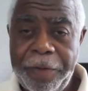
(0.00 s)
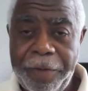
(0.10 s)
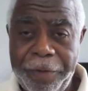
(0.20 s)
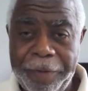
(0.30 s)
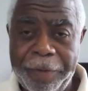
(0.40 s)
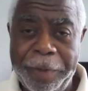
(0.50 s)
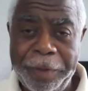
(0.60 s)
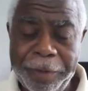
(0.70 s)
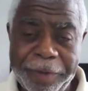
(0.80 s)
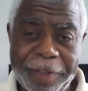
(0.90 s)
you when
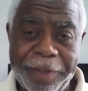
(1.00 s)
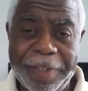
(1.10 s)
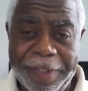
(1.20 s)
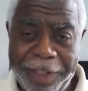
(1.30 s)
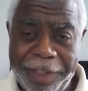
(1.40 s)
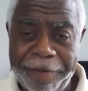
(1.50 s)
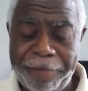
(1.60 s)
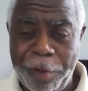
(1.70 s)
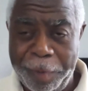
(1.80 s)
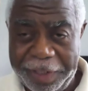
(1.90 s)
you're designing a
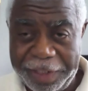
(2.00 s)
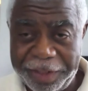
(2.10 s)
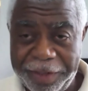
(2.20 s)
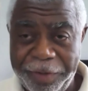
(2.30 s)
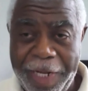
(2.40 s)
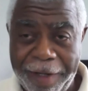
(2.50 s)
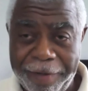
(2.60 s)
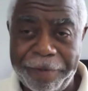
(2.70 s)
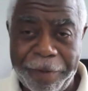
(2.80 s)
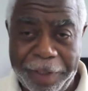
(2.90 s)
formulation, you have
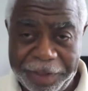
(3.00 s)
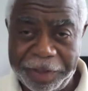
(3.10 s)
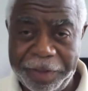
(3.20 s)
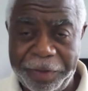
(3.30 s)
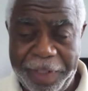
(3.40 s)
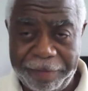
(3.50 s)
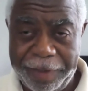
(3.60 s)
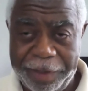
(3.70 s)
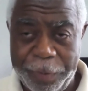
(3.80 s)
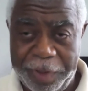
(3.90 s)
criteria that you have
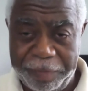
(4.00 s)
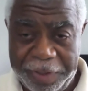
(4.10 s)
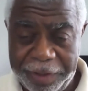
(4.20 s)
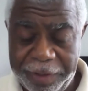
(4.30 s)
that you want to meet.